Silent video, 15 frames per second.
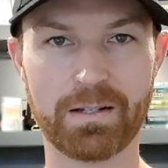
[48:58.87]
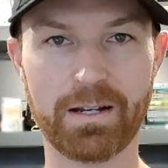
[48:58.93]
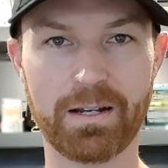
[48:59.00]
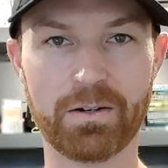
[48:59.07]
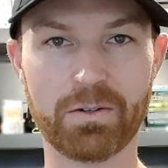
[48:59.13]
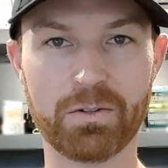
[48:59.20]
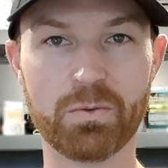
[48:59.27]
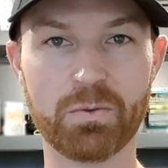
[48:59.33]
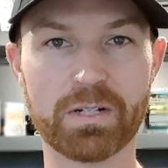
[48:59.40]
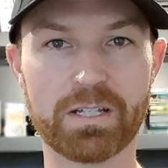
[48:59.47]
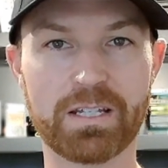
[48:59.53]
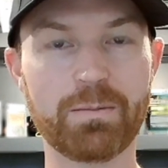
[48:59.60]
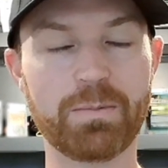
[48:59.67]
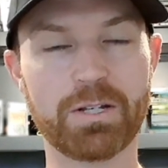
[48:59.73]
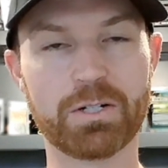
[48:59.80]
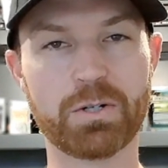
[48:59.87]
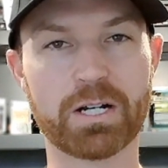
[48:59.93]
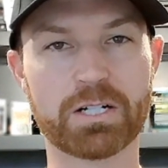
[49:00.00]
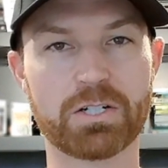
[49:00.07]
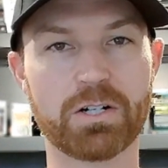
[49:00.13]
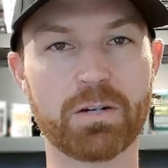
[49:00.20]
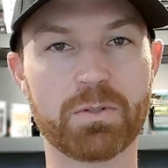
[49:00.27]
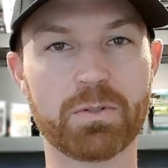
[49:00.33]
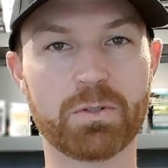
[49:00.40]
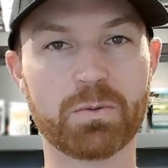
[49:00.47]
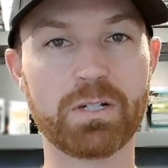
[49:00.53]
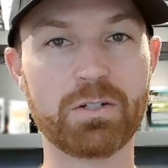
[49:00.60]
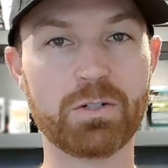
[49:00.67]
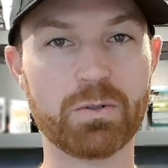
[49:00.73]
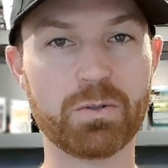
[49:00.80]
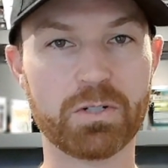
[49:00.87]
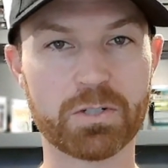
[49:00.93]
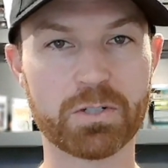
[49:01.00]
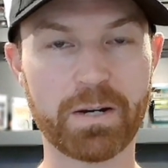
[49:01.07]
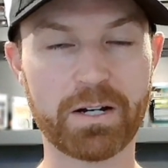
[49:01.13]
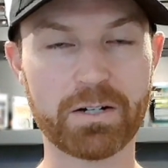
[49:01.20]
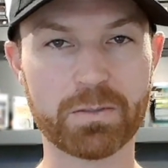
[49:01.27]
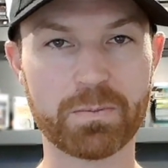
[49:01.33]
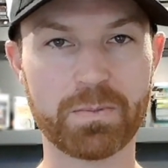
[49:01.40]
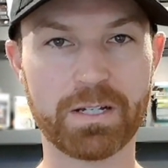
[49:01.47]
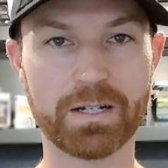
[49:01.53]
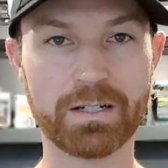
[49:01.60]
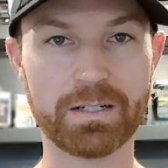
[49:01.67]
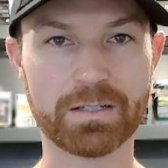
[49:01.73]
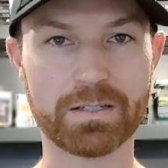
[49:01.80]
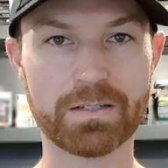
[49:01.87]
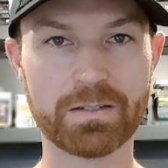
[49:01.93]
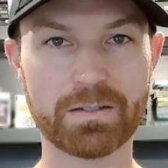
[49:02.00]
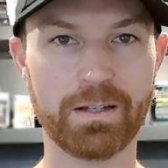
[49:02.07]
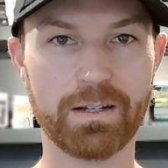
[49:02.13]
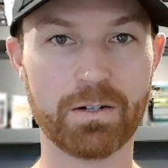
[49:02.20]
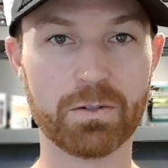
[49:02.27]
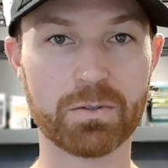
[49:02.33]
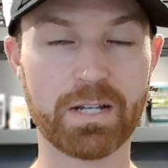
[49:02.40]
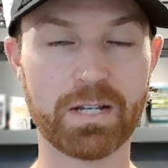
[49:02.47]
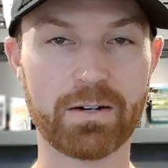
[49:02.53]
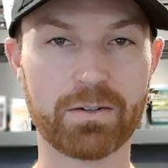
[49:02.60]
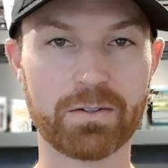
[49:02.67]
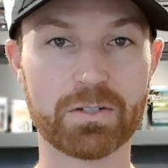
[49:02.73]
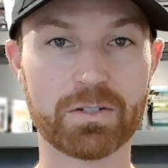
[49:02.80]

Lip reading: Now, you want to keep the attraction up between you and your spouse because it goes down,